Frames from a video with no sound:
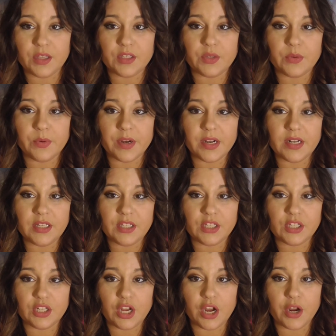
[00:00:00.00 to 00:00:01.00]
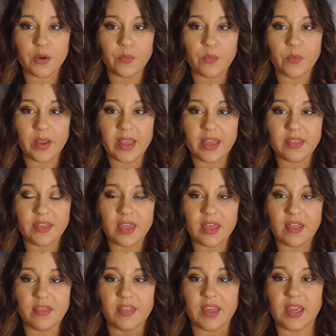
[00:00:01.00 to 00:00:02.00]
So we're gonna start with
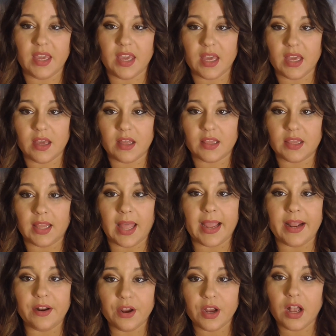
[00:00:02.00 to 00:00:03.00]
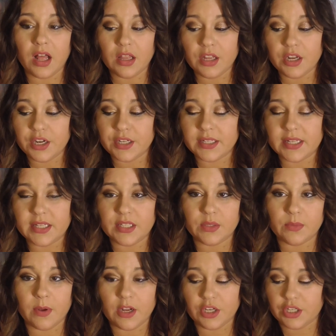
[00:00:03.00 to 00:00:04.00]
the lighter colors as
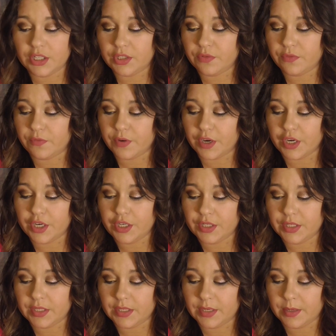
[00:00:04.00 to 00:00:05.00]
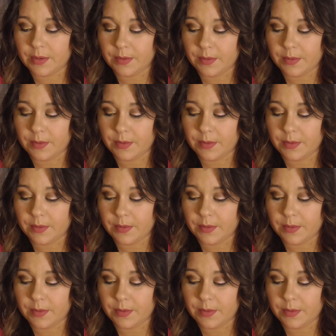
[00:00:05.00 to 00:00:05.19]
swatches first.